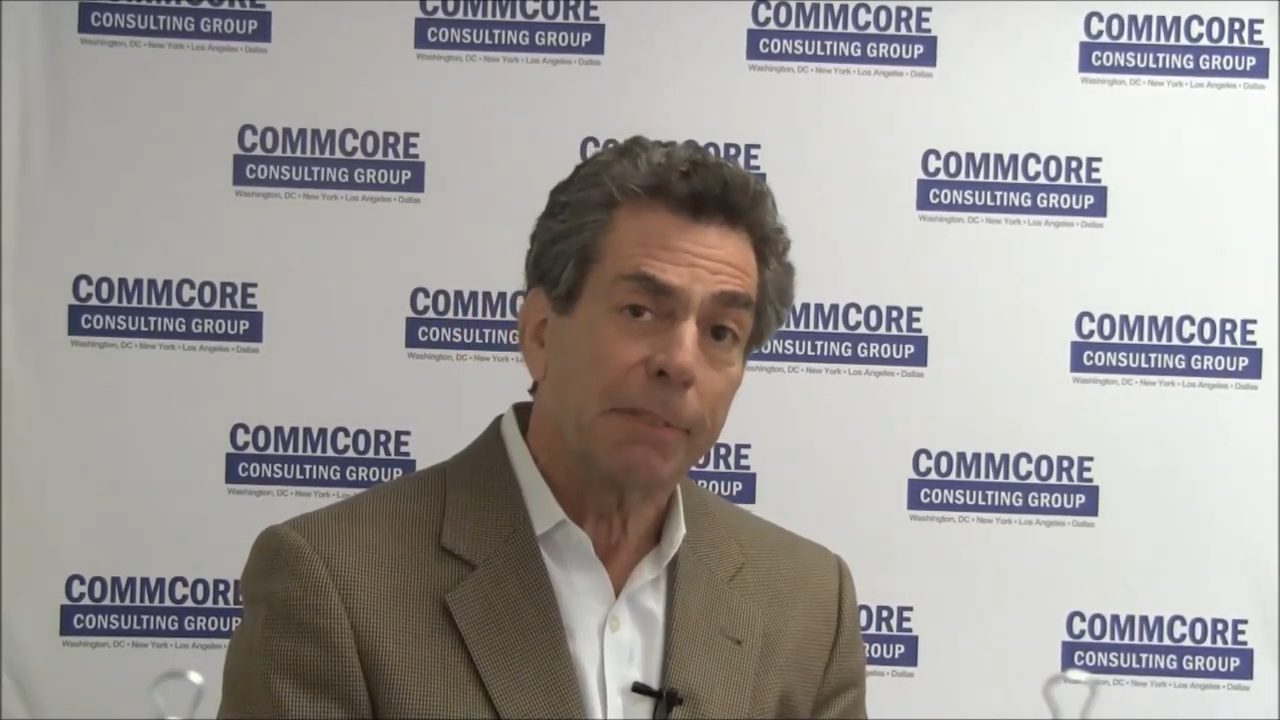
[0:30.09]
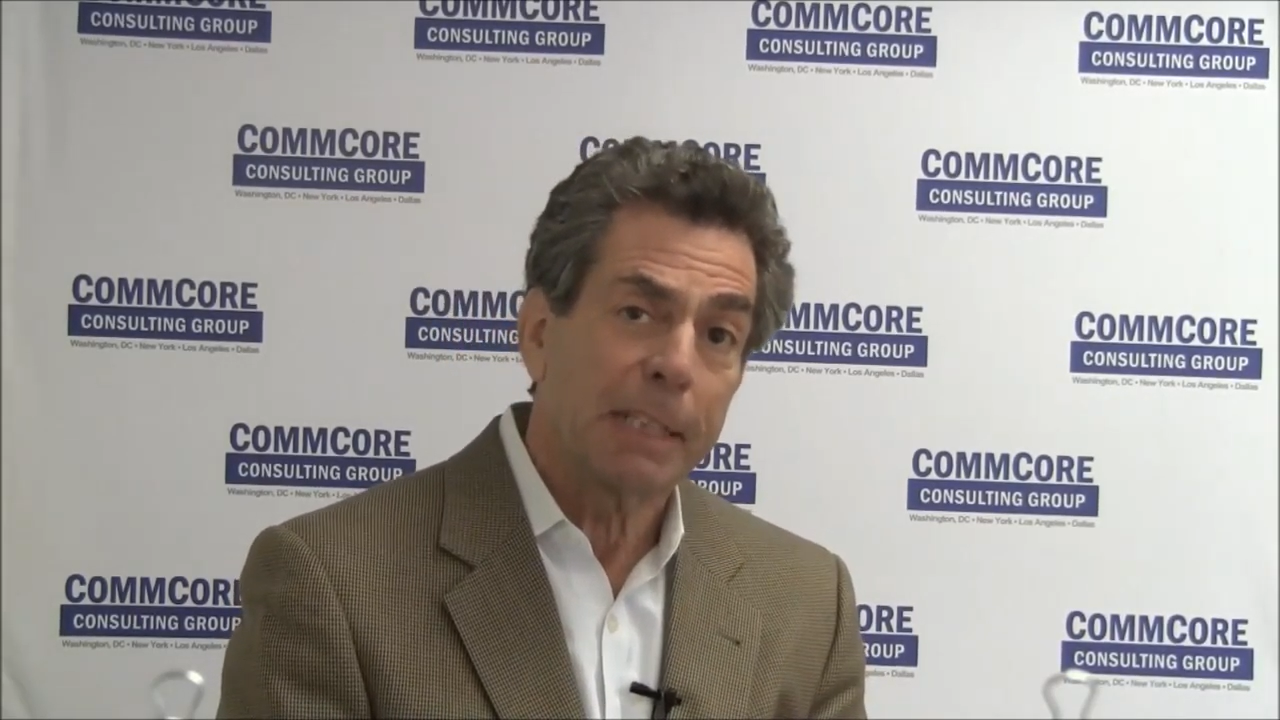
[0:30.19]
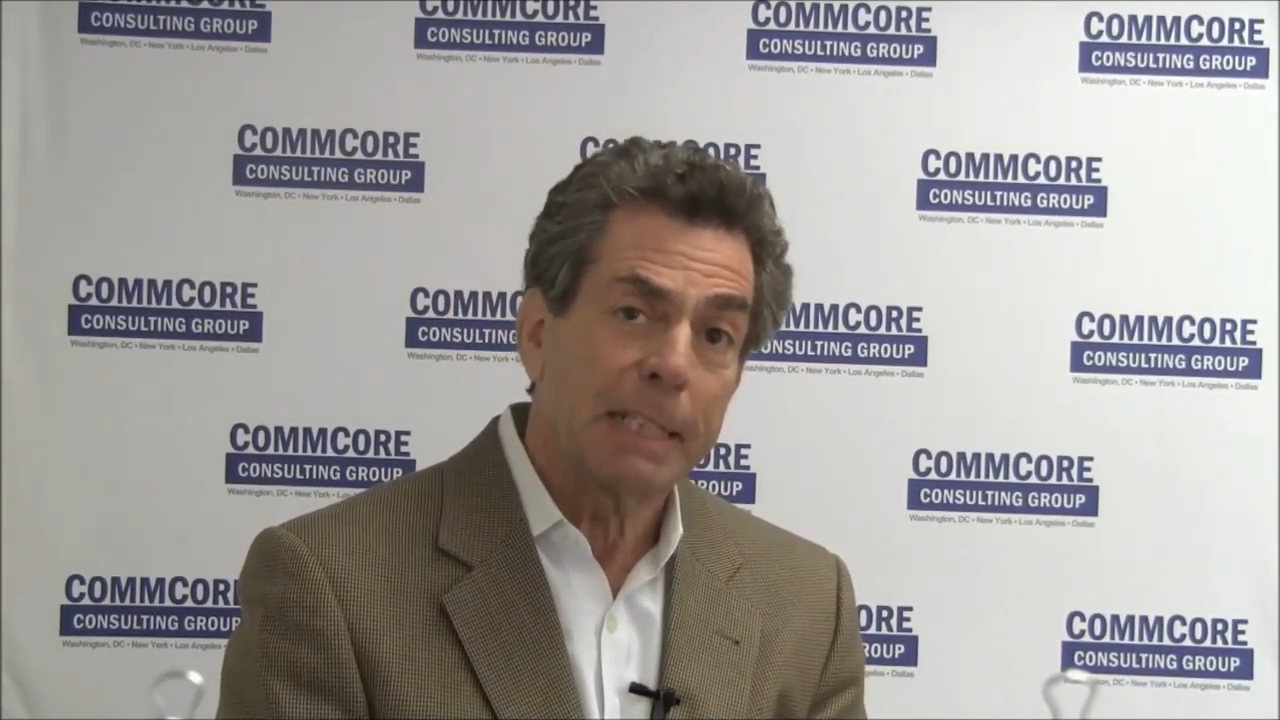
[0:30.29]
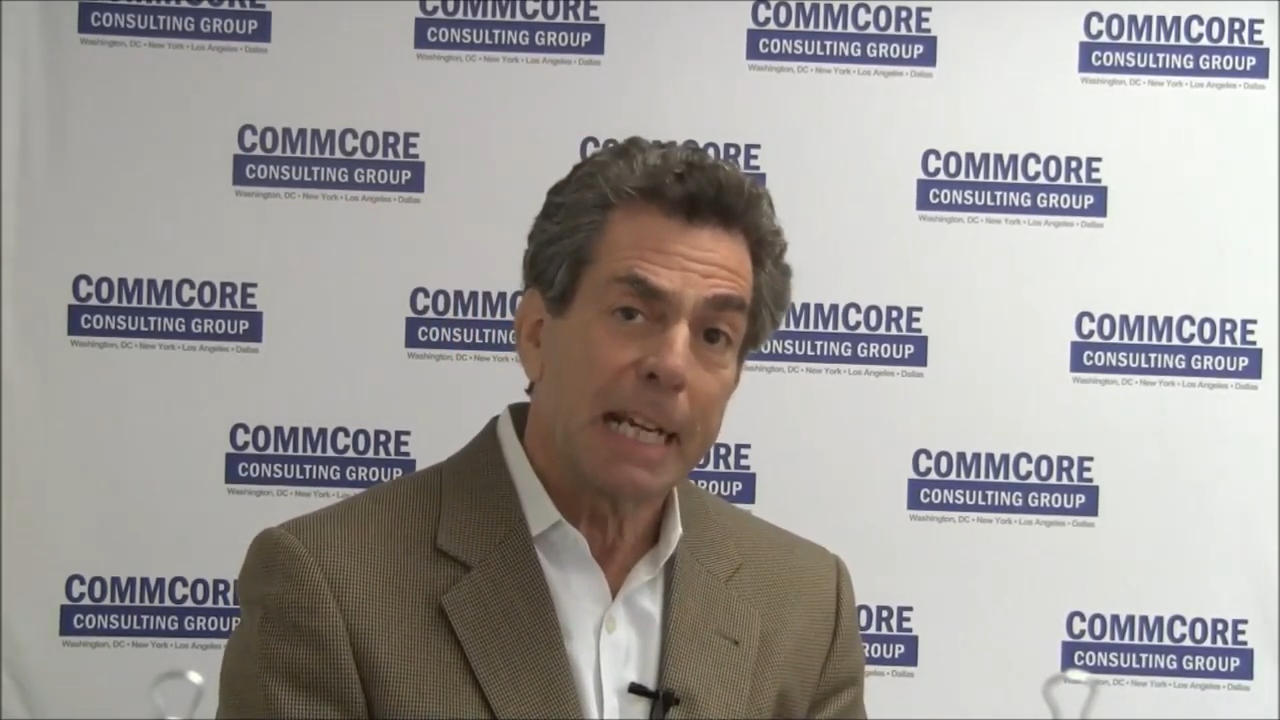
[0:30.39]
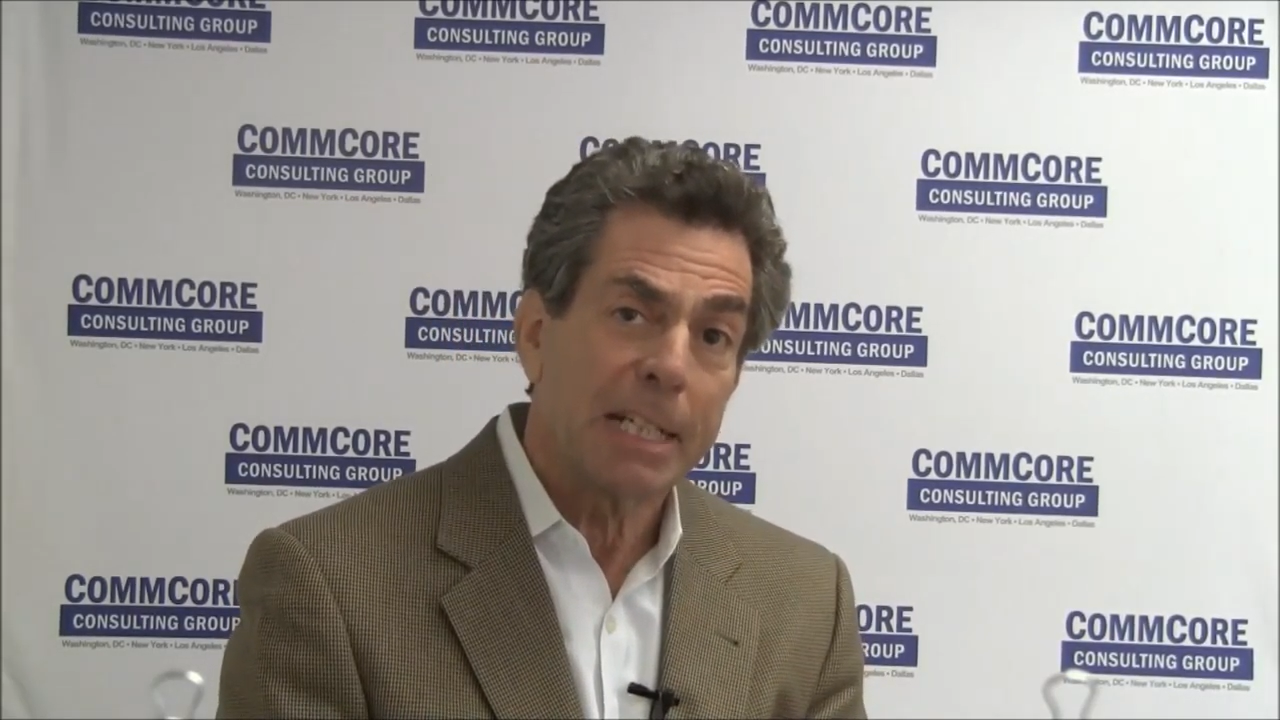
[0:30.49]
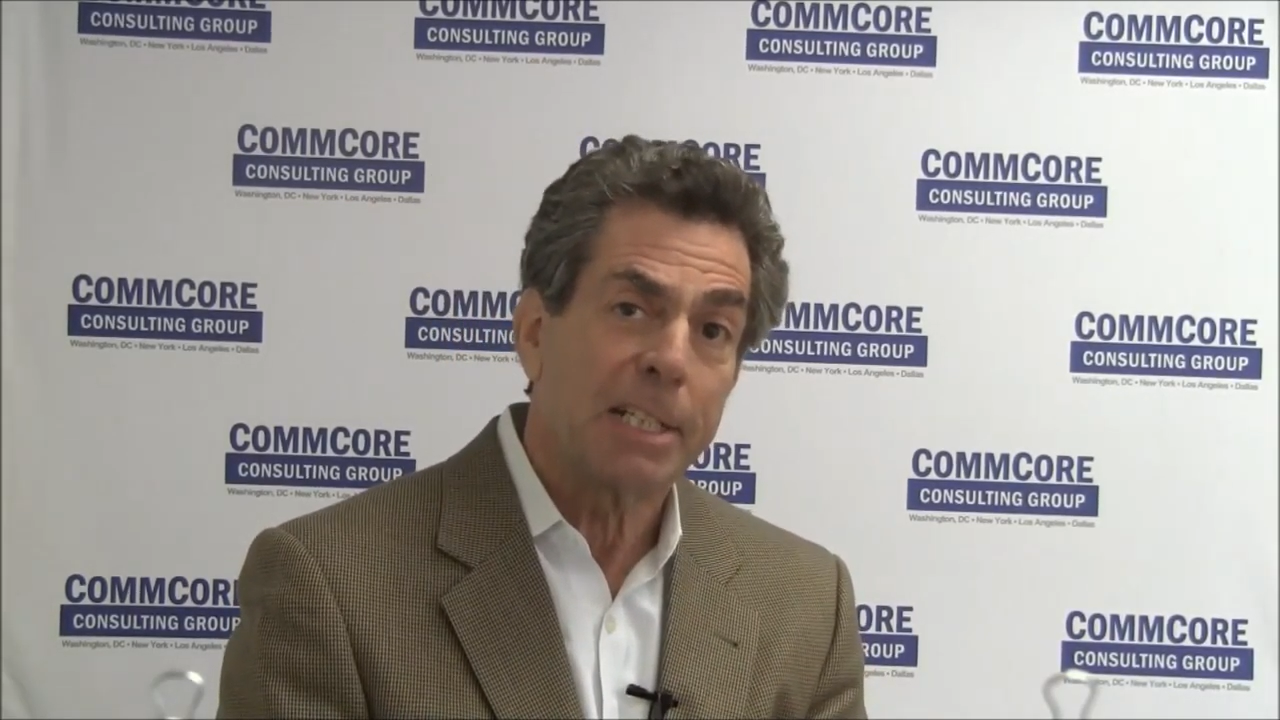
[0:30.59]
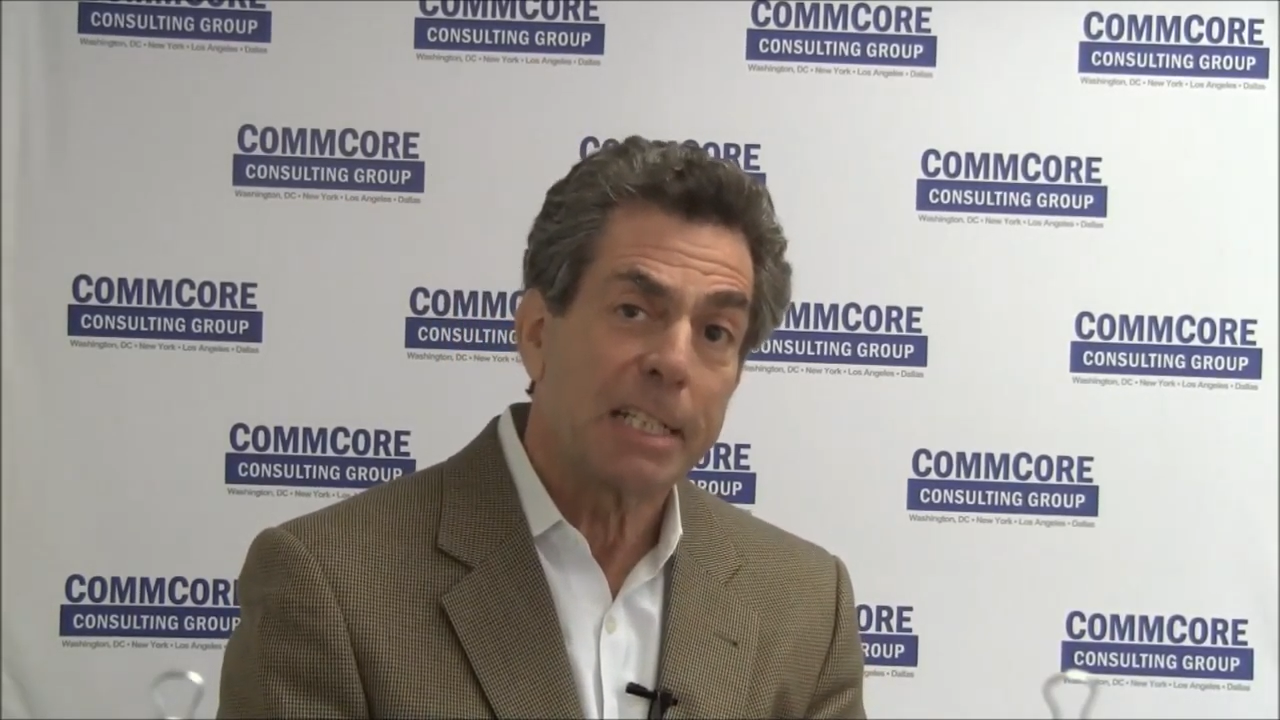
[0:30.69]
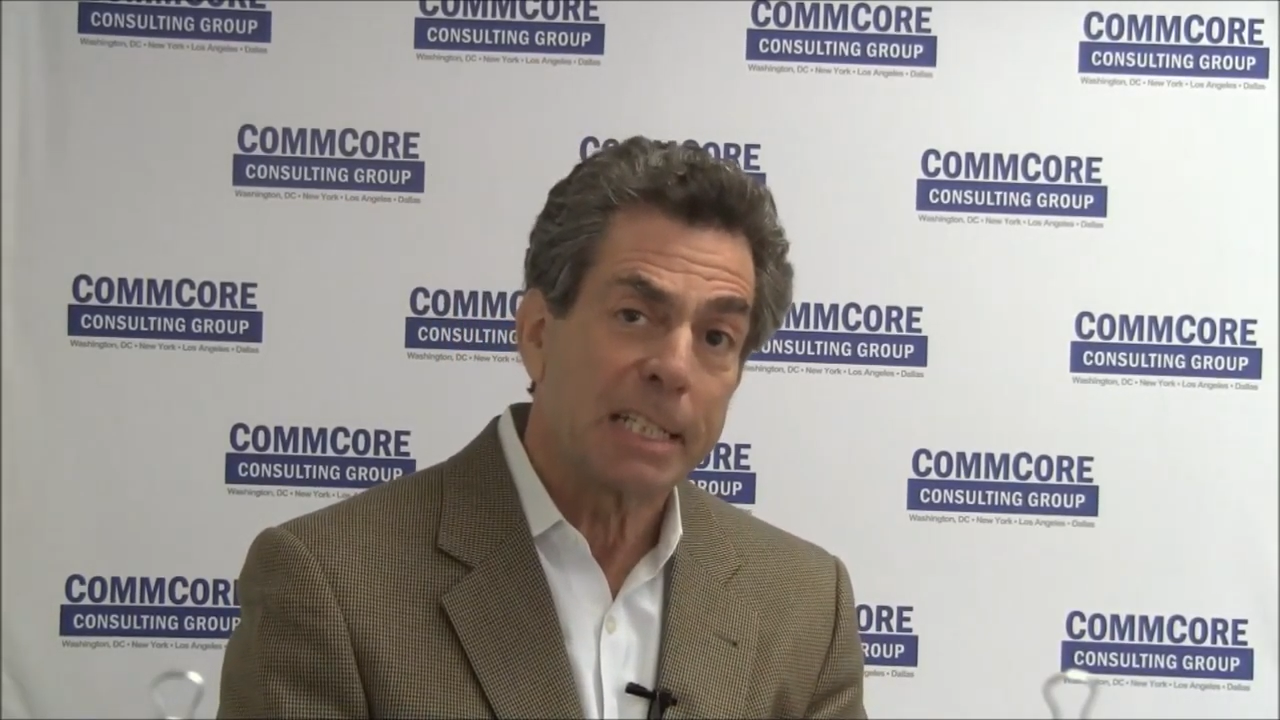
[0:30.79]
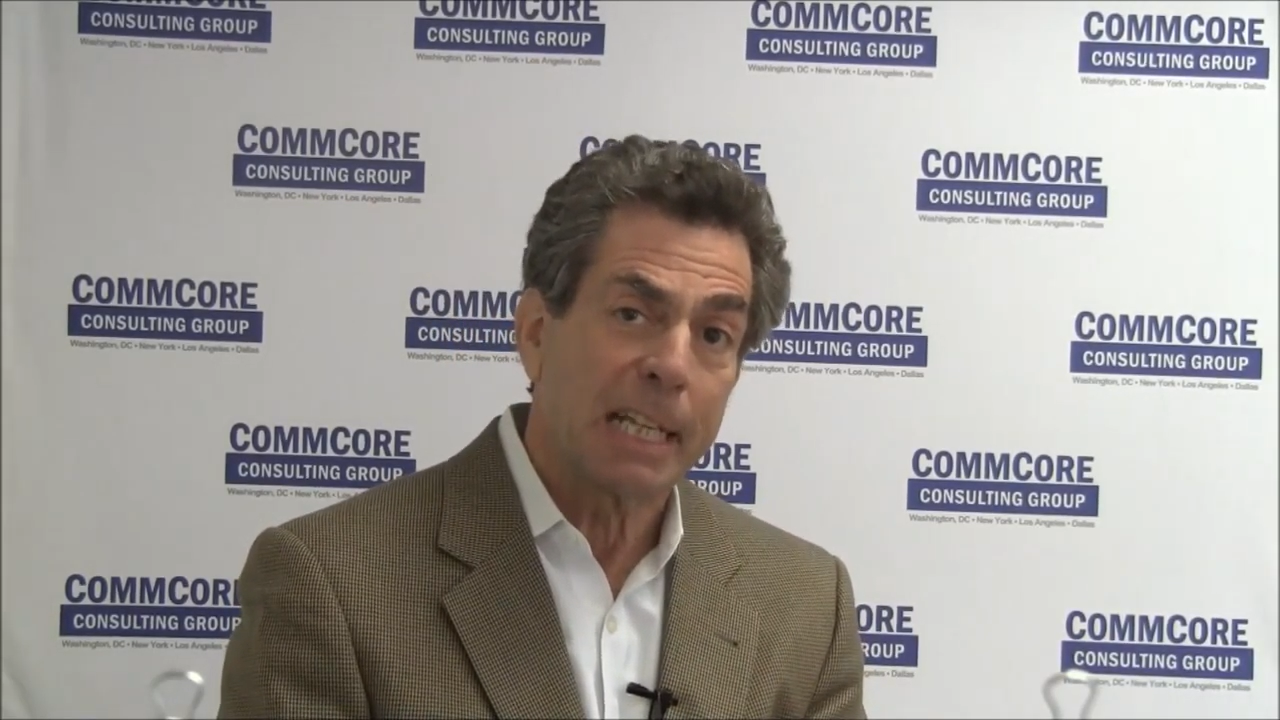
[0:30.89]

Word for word: for the nation's